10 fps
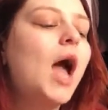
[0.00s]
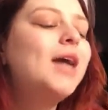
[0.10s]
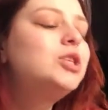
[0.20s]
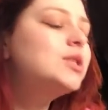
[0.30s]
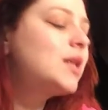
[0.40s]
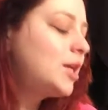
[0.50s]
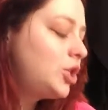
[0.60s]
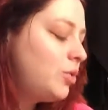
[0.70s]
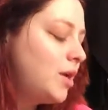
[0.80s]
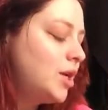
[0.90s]
I just like
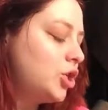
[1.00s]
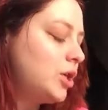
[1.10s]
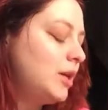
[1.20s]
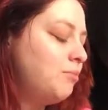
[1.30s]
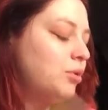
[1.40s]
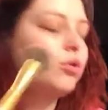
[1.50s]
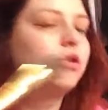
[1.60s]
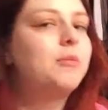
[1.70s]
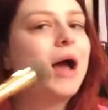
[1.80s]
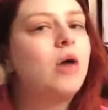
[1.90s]
to initially
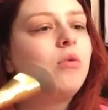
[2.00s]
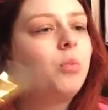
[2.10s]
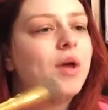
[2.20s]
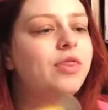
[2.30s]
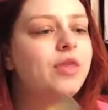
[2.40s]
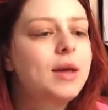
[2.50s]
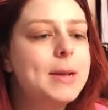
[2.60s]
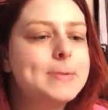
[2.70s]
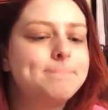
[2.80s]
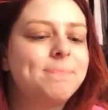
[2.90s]
blur them out with
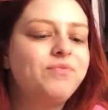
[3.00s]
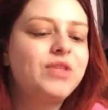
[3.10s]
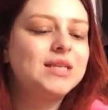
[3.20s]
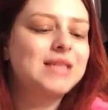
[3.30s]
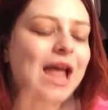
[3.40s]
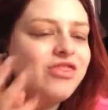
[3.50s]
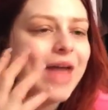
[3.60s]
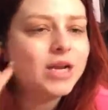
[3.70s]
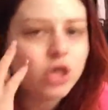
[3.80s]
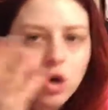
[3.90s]
this and
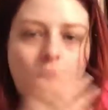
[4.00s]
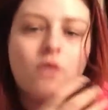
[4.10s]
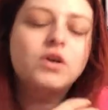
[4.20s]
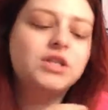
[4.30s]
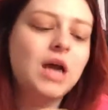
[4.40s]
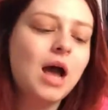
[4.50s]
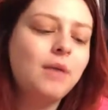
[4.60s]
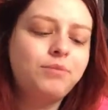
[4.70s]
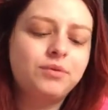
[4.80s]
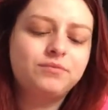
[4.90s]
then go over
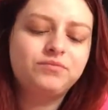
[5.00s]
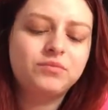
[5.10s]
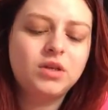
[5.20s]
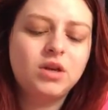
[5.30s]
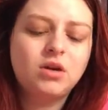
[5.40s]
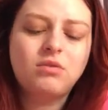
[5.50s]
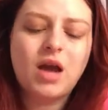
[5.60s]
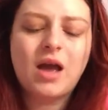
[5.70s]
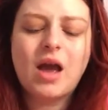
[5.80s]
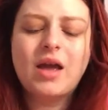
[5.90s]
top. You know,
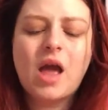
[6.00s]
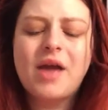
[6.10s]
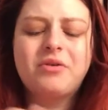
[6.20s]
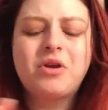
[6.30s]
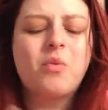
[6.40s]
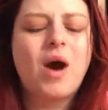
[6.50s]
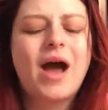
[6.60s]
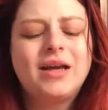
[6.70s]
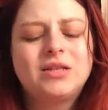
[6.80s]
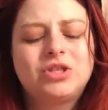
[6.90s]
I don't know
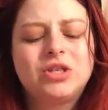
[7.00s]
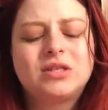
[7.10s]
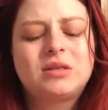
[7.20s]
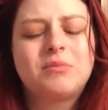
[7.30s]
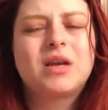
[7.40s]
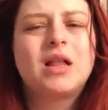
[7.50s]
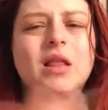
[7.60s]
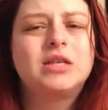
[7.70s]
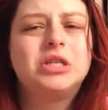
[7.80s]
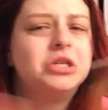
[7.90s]
why. It's just something I
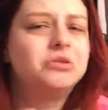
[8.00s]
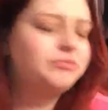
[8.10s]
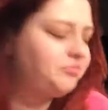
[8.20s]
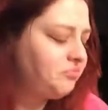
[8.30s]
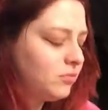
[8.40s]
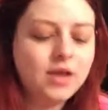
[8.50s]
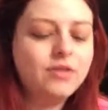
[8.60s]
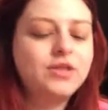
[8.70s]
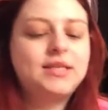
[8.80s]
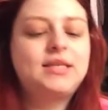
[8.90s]
like to do.
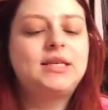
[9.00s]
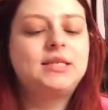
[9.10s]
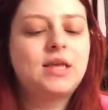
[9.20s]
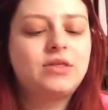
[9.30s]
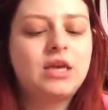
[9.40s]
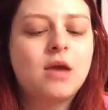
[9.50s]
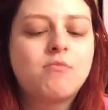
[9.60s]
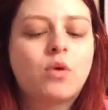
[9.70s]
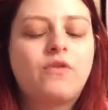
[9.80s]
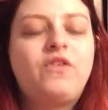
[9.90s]
And this is the
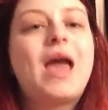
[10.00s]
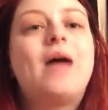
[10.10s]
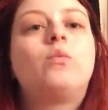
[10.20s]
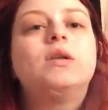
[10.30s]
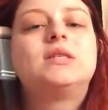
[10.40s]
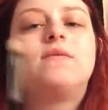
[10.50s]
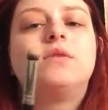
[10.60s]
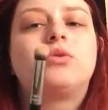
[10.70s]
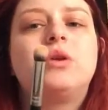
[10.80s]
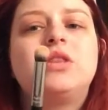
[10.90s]
Morphe
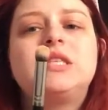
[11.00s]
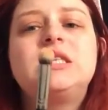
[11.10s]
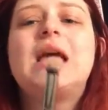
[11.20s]
M173. This